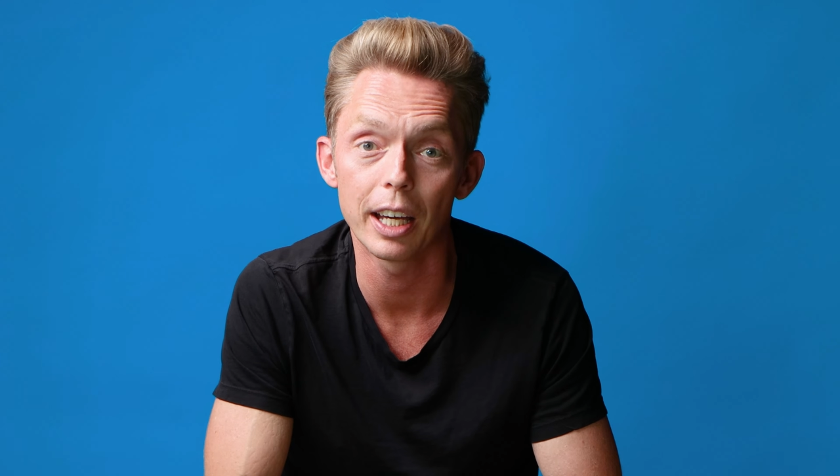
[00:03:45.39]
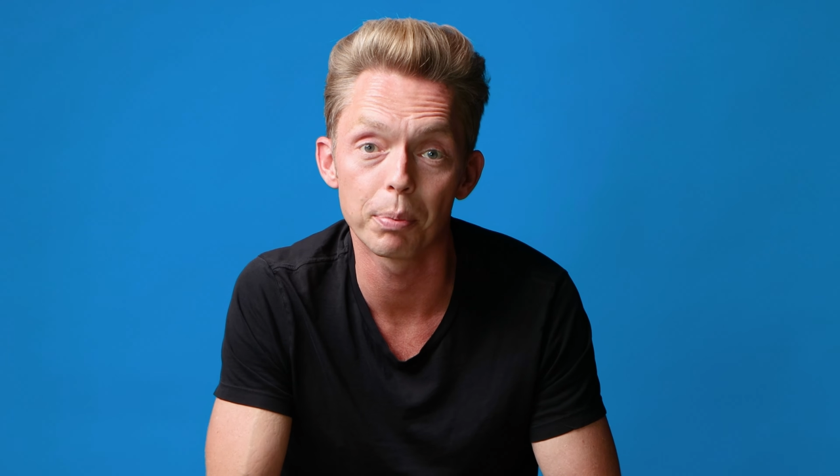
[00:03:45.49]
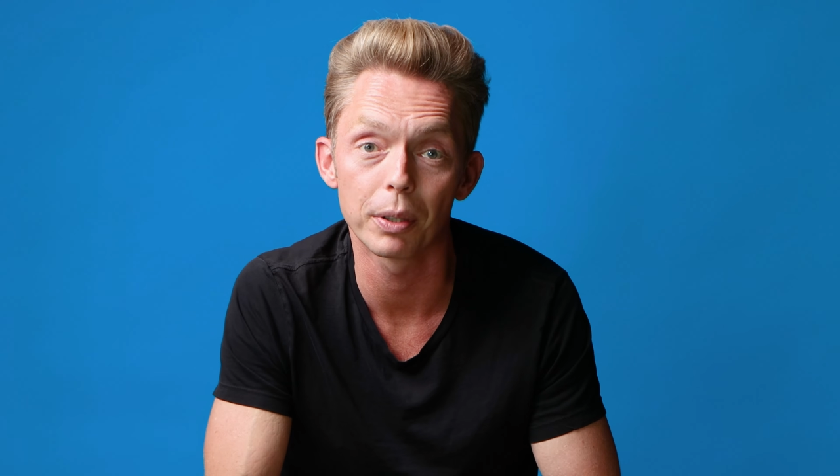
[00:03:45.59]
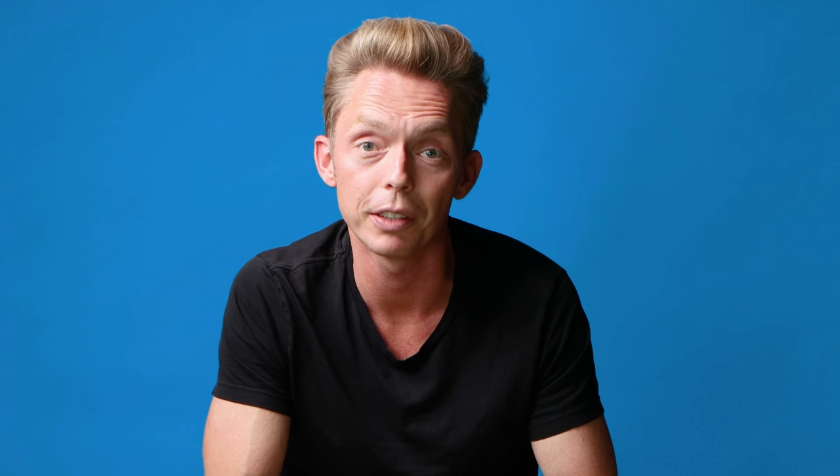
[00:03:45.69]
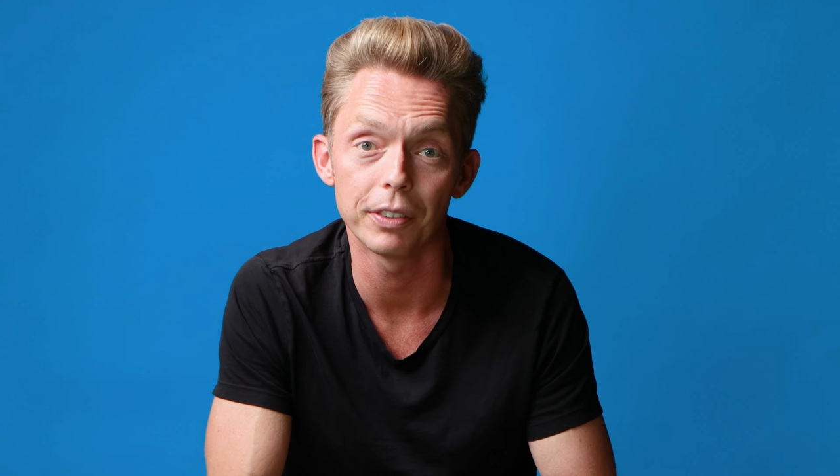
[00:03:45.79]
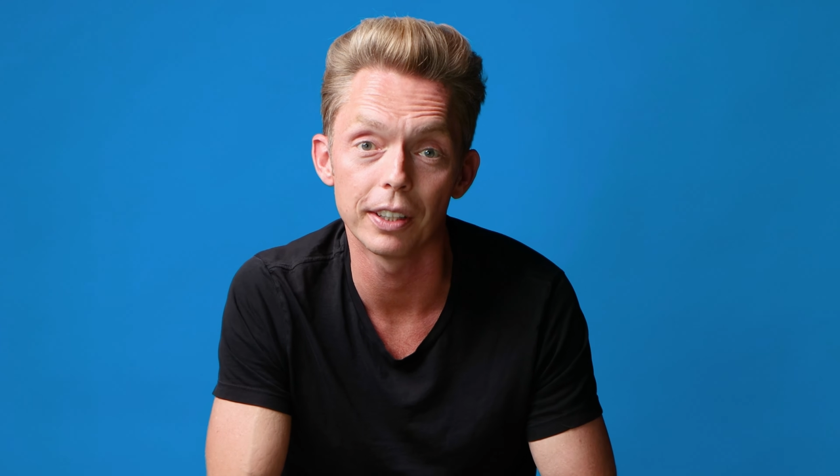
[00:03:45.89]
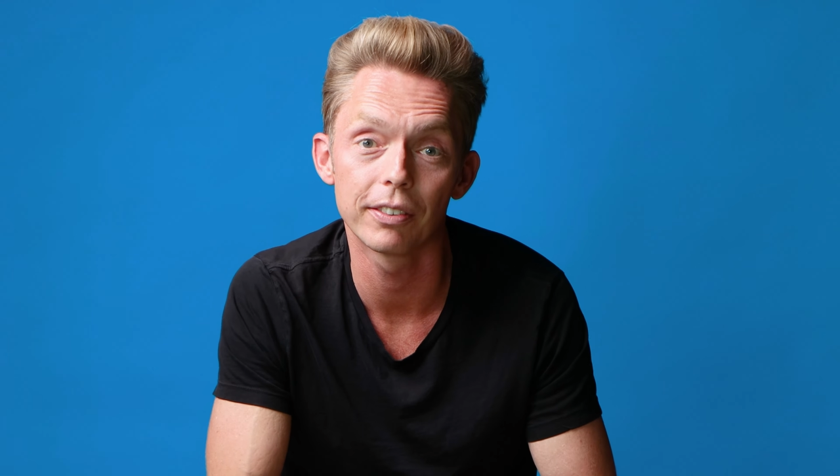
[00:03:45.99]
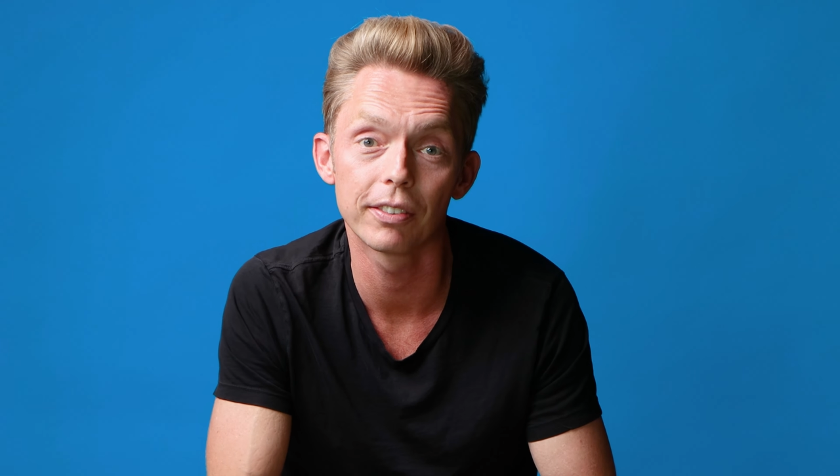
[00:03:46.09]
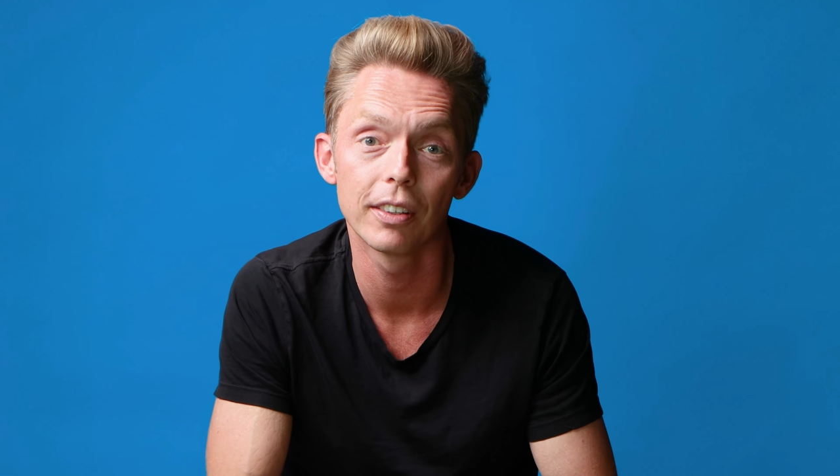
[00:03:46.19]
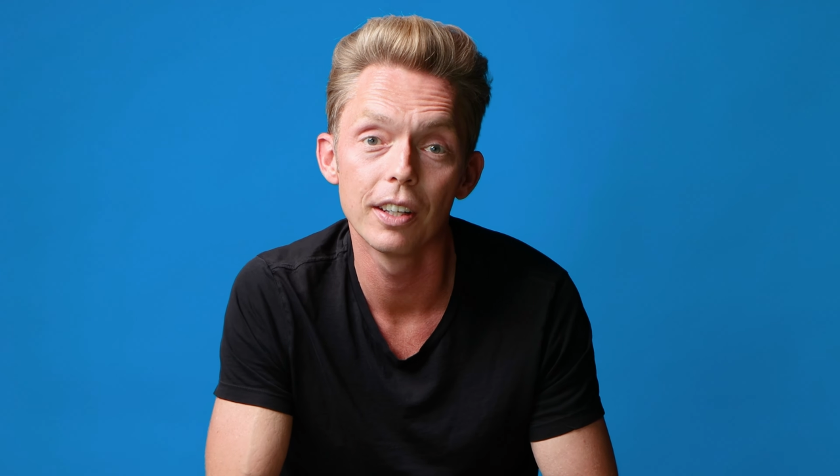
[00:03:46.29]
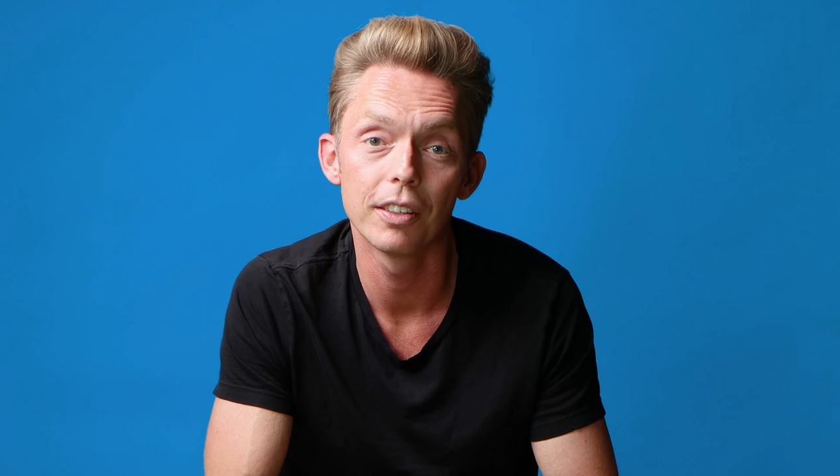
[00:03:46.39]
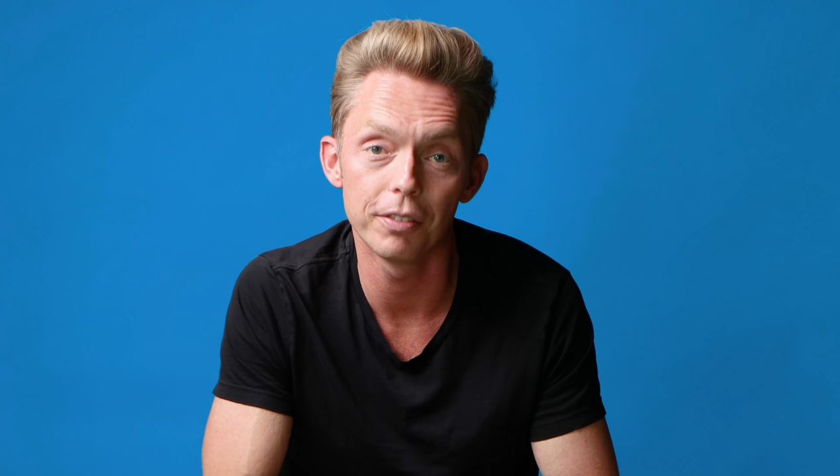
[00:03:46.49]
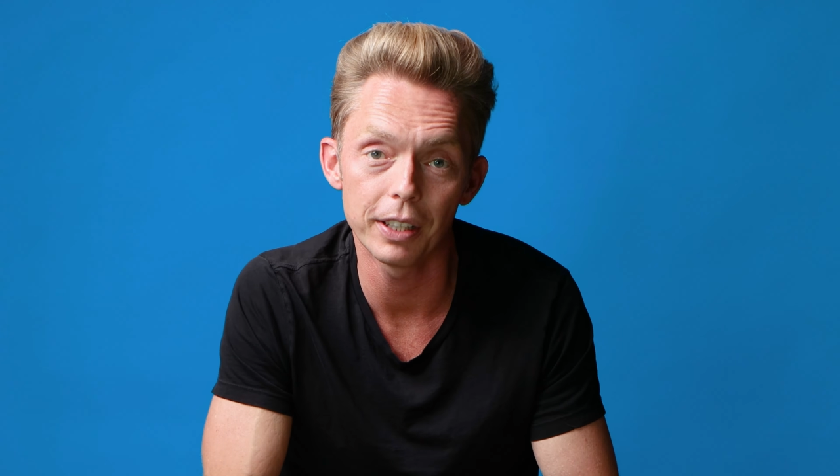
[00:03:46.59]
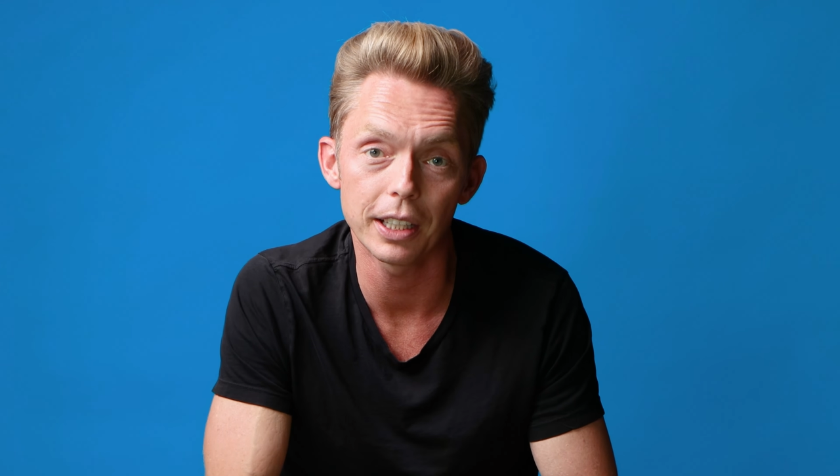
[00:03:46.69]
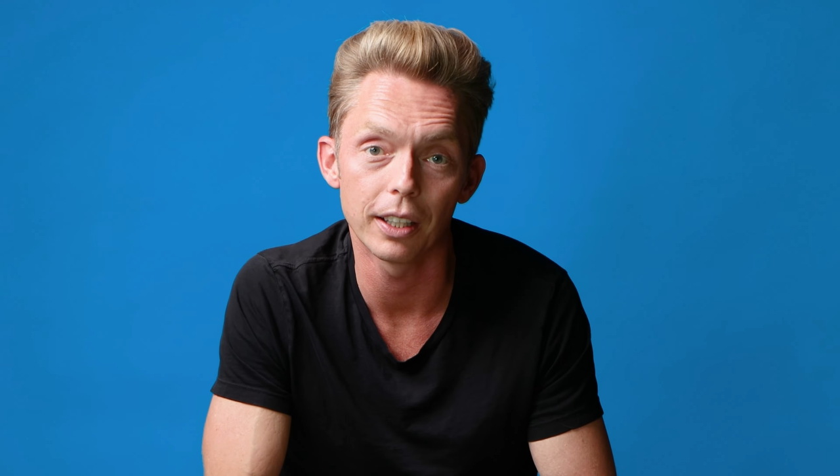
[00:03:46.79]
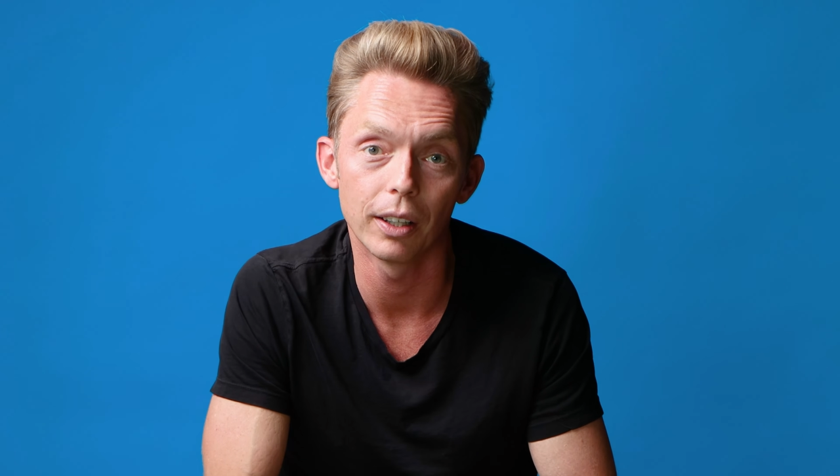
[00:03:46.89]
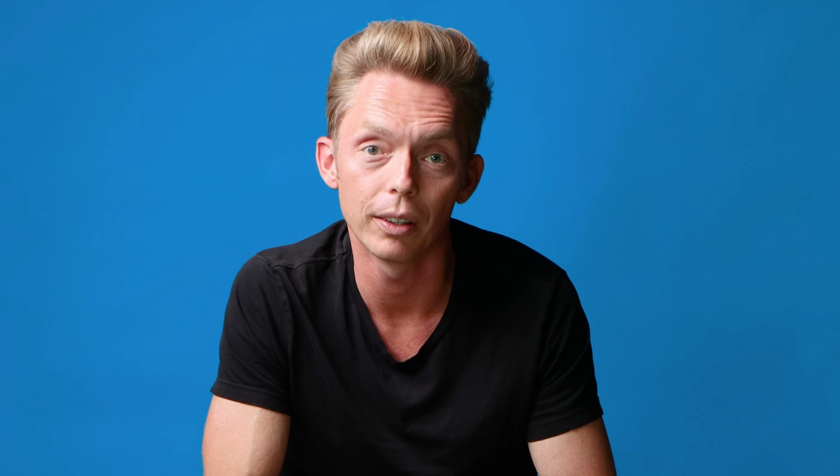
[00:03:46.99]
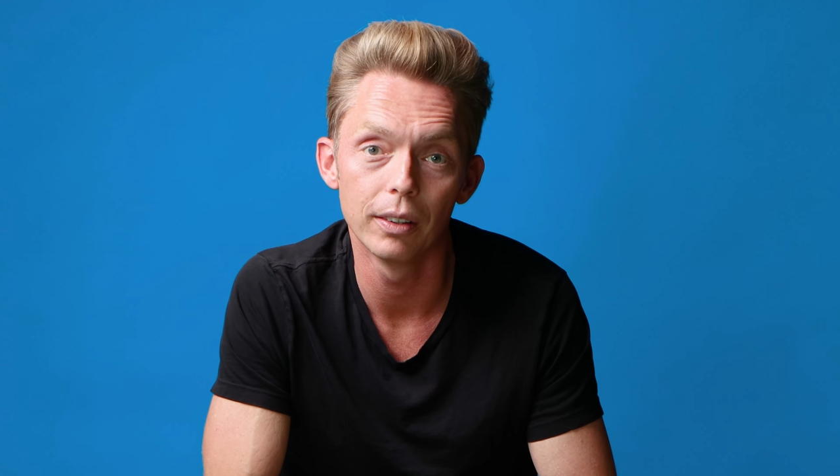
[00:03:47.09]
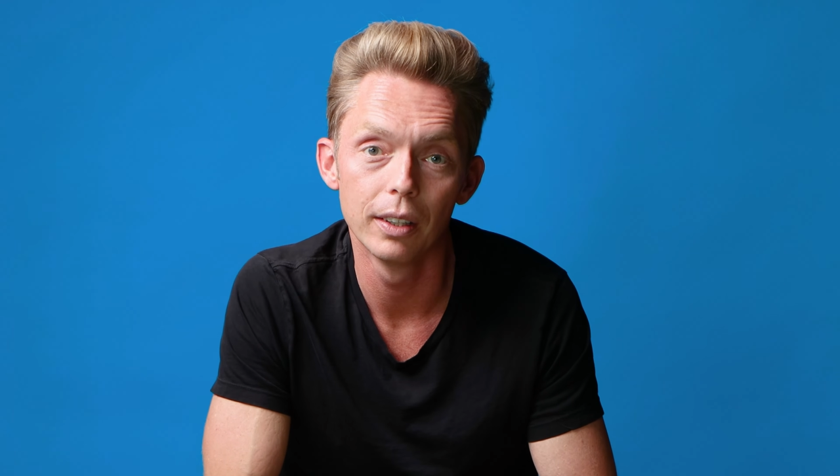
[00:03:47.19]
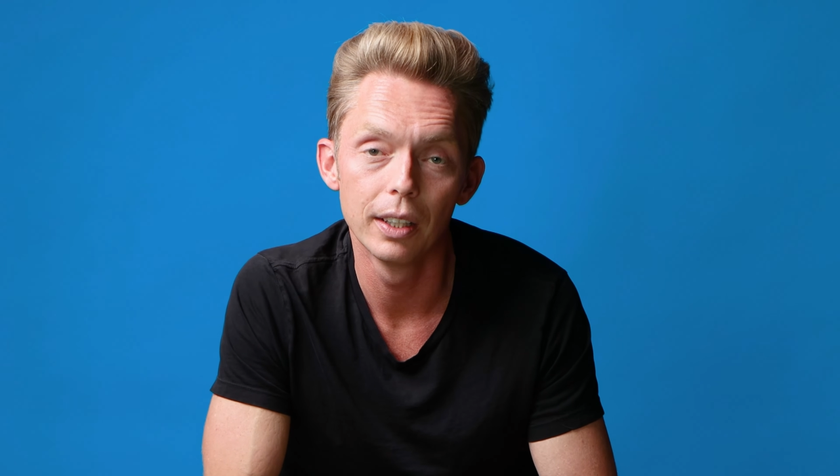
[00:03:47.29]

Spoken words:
a previous video.